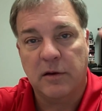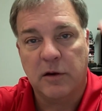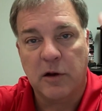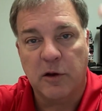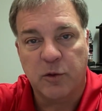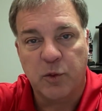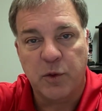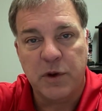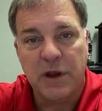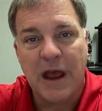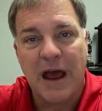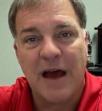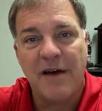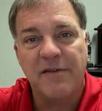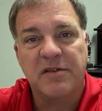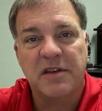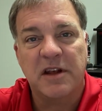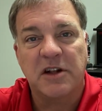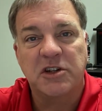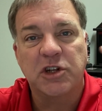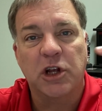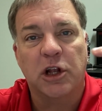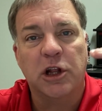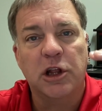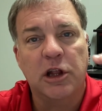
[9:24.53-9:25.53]
Because when you have
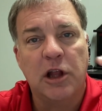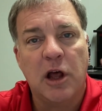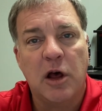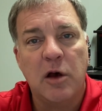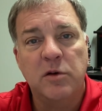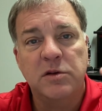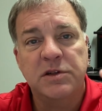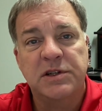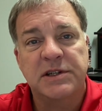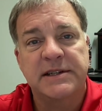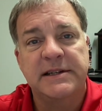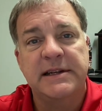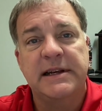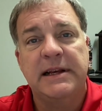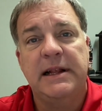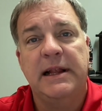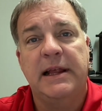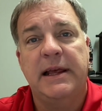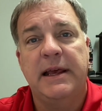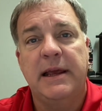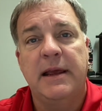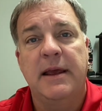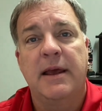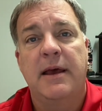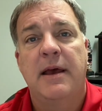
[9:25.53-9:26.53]
such a low
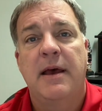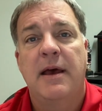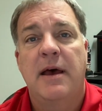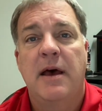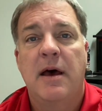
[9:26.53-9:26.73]
ceiling